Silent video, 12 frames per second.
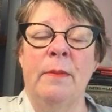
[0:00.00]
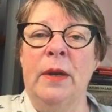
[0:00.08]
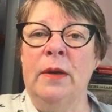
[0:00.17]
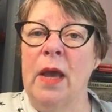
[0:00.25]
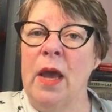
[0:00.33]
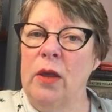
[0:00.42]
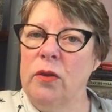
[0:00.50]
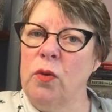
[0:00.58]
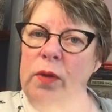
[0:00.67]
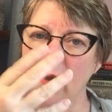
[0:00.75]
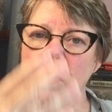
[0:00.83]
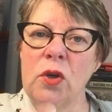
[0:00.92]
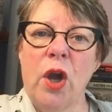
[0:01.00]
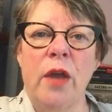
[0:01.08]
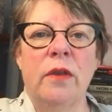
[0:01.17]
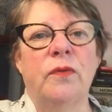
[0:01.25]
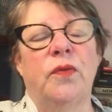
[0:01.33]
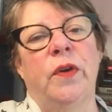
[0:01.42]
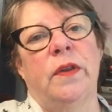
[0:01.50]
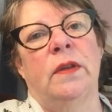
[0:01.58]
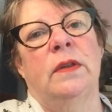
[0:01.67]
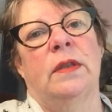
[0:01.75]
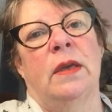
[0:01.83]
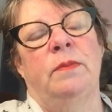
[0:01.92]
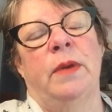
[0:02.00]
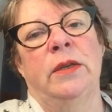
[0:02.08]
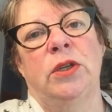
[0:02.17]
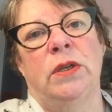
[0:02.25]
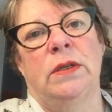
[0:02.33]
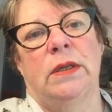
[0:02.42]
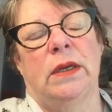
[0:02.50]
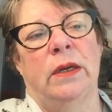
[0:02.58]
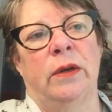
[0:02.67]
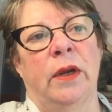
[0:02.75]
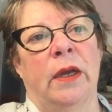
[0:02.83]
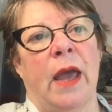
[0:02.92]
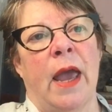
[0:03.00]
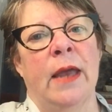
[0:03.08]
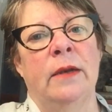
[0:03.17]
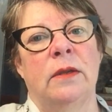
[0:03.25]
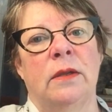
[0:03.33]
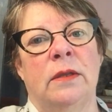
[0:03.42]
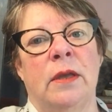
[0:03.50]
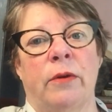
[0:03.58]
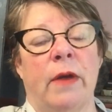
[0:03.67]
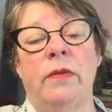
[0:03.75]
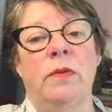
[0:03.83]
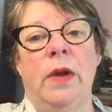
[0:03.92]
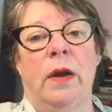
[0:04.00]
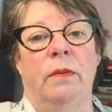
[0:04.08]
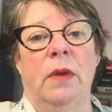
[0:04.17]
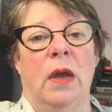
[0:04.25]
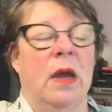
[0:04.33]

And so these are the kinds of voices that Benji is hearing, and they're everywhere.